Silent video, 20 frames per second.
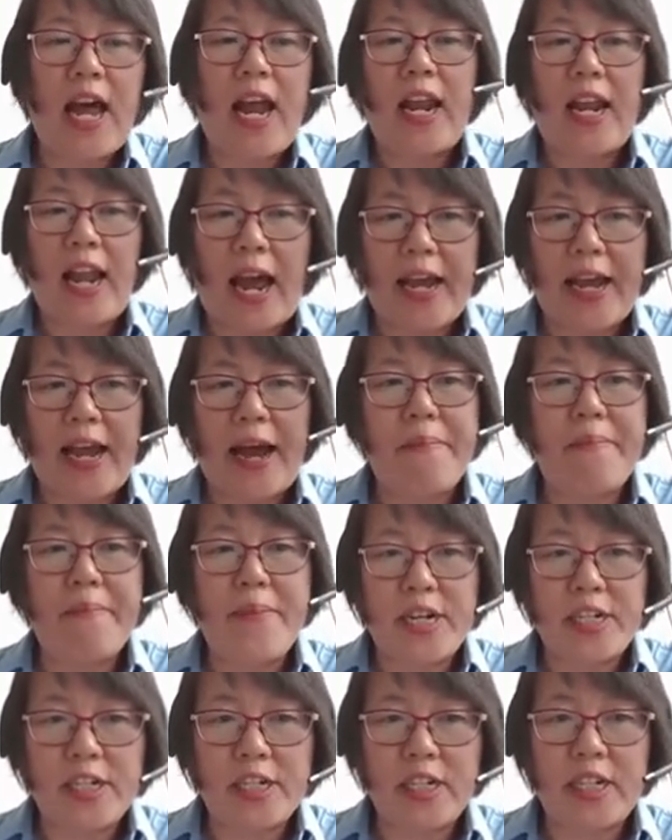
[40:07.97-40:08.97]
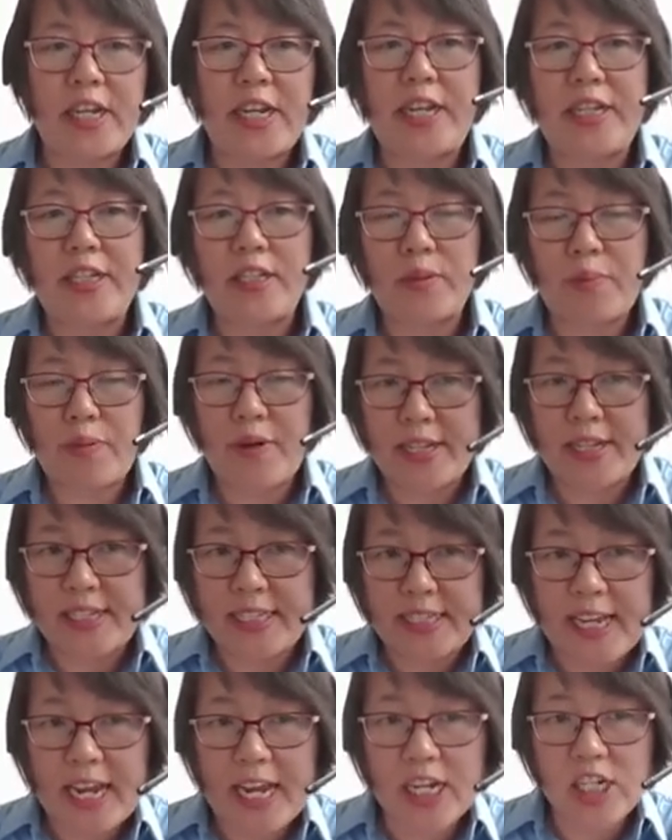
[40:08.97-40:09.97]
Like I mentioned in the
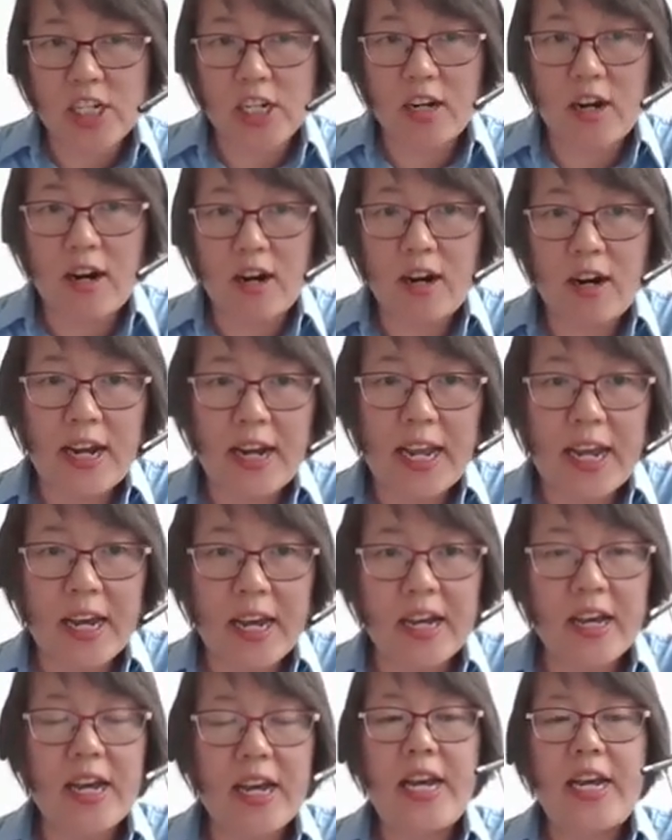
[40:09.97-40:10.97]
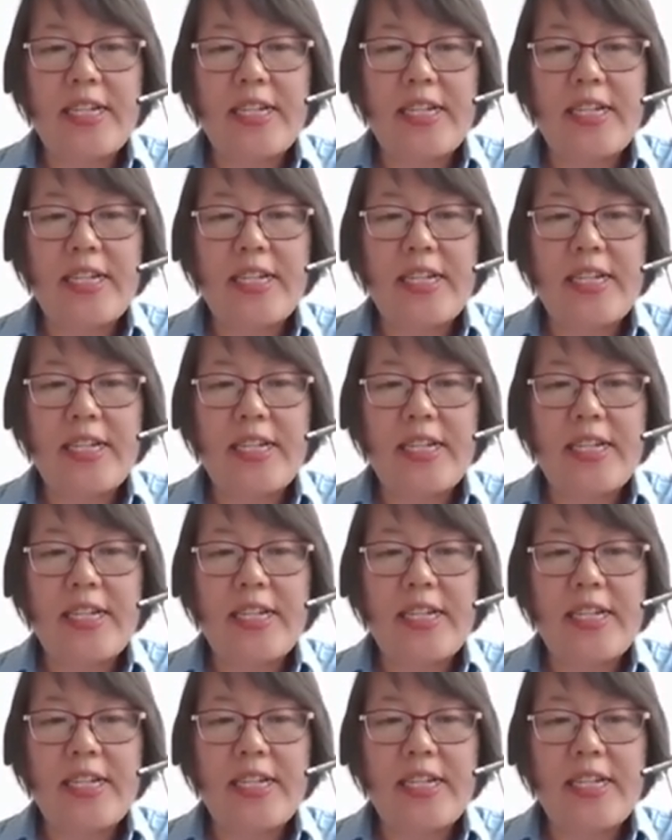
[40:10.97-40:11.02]
presentation earlier,